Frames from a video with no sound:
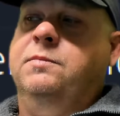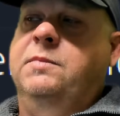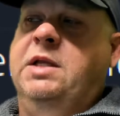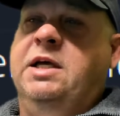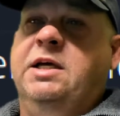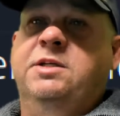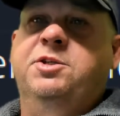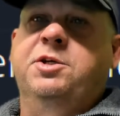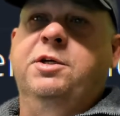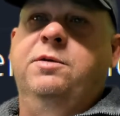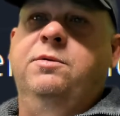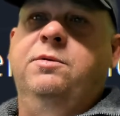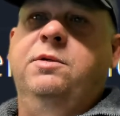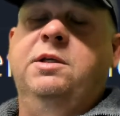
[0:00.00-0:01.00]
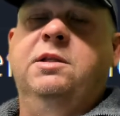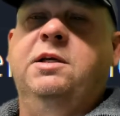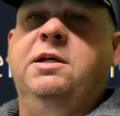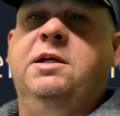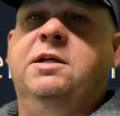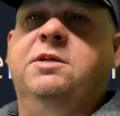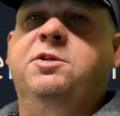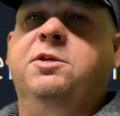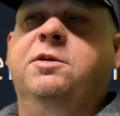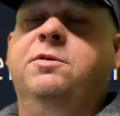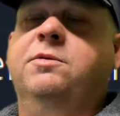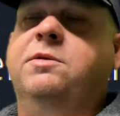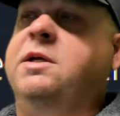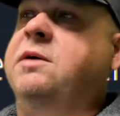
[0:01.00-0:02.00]
Edge node, Elite Edge
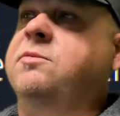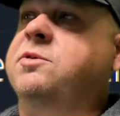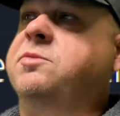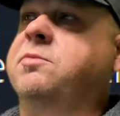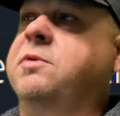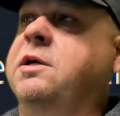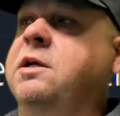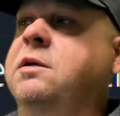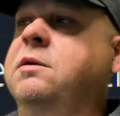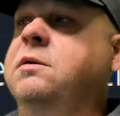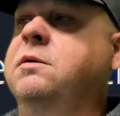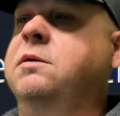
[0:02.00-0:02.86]
node that I was running.